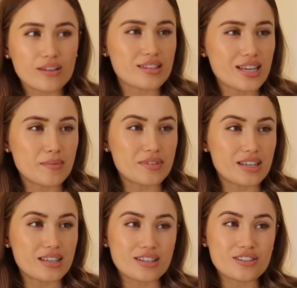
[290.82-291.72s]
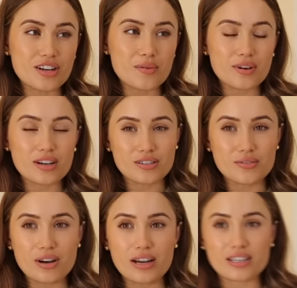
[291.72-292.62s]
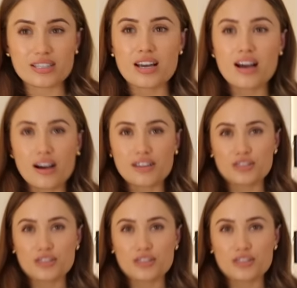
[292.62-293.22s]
look the same as this. And do you know what, guys? You're right. I